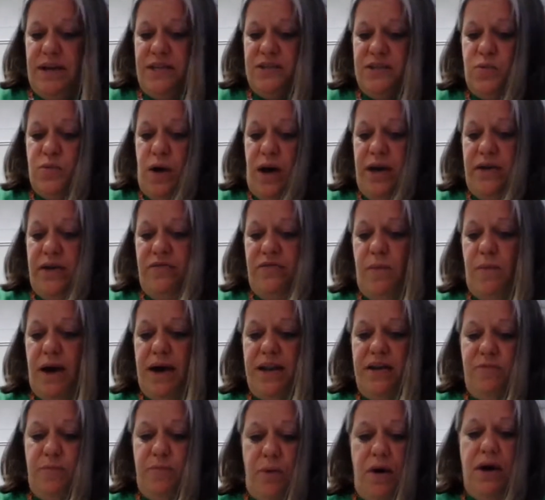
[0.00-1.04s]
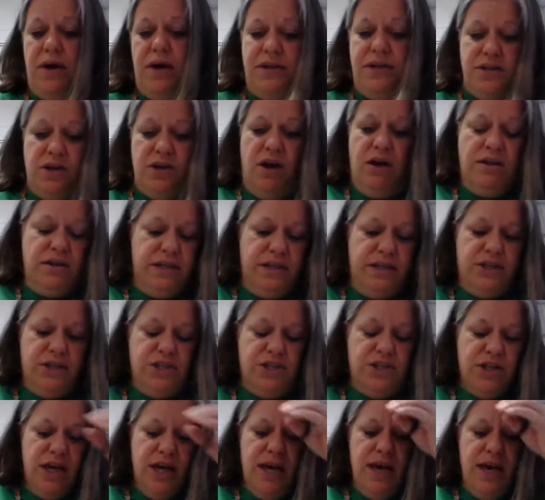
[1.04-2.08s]
his wife might have bought a dog
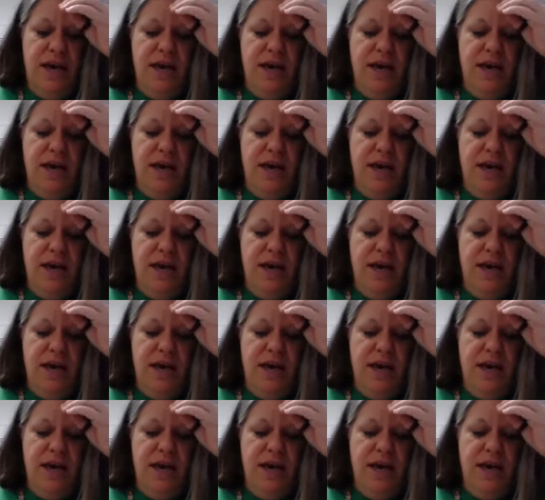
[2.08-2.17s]
leash.